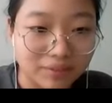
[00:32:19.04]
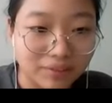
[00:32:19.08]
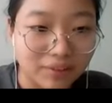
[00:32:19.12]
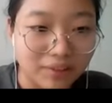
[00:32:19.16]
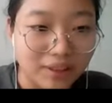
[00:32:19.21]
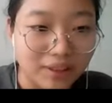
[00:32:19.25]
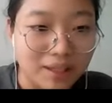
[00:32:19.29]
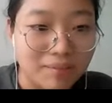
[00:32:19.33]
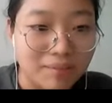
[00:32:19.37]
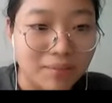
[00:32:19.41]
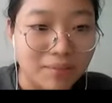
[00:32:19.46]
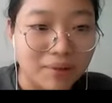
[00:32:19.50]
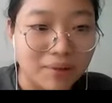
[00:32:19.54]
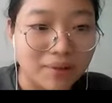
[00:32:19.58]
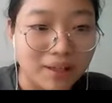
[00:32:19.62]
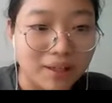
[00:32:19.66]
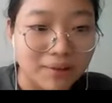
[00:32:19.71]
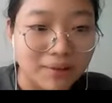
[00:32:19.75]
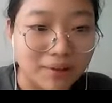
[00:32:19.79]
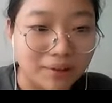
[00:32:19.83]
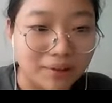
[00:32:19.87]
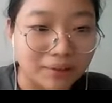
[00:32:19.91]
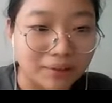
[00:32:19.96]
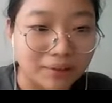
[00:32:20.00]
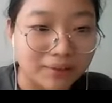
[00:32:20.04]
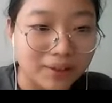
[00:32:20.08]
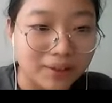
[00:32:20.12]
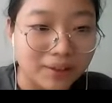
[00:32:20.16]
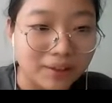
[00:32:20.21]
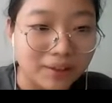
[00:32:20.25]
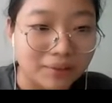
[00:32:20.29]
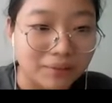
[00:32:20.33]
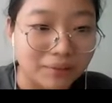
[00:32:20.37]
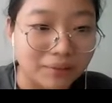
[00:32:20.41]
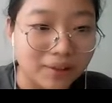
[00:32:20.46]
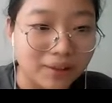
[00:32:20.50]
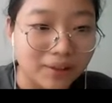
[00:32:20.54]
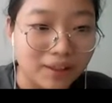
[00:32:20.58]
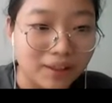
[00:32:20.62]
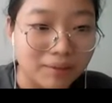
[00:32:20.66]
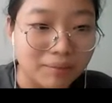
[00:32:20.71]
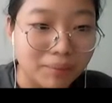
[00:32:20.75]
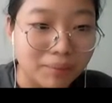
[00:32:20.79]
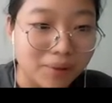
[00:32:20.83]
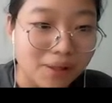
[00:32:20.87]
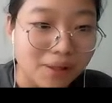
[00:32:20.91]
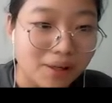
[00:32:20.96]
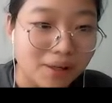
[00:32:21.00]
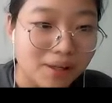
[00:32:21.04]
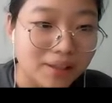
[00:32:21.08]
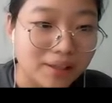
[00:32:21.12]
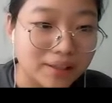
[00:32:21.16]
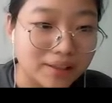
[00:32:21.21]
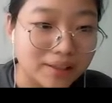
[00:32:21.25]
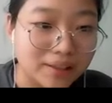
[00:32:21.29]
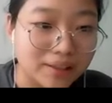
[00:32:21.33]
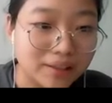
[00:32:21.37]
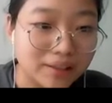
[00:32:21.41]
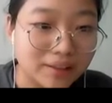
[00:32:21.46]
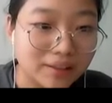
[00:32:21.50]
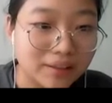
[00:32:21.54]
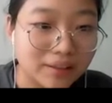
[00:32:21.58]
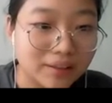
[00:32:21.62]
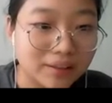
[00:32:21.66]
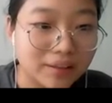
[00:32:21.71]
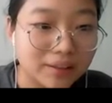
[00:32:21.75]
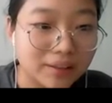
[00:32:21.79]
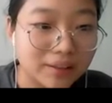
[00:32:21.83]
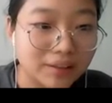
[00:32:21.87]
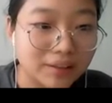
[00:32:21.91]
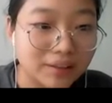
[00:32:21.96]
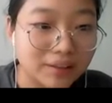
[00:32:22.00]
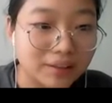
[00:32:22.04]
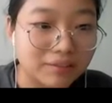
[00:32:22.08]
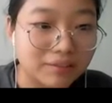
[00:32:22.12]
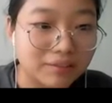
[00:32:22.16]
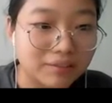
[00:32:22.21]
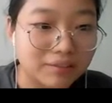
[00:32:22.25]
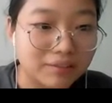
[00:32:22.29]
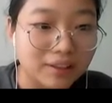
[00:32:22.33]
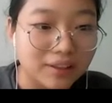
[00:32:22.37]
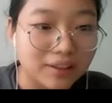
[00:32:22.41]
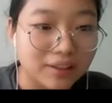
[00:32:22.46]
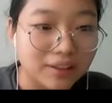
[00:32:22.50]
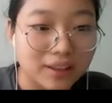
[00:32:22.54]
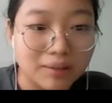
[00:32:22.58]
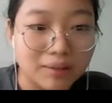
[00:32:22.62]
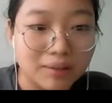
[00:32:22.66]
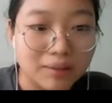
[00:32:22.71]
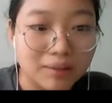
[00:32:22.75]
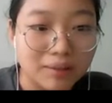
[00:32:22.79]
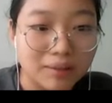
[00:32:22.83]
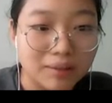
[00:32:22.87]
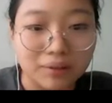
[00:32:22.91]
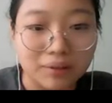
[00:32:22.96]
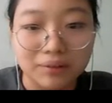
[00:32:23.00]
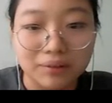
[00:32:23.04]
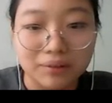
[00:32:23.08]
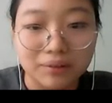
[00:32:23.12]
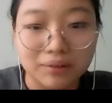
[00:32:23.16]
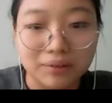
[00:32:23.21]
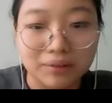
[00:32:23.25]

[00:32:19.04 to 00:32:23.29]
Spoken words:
We can build our own div. We can put, for example,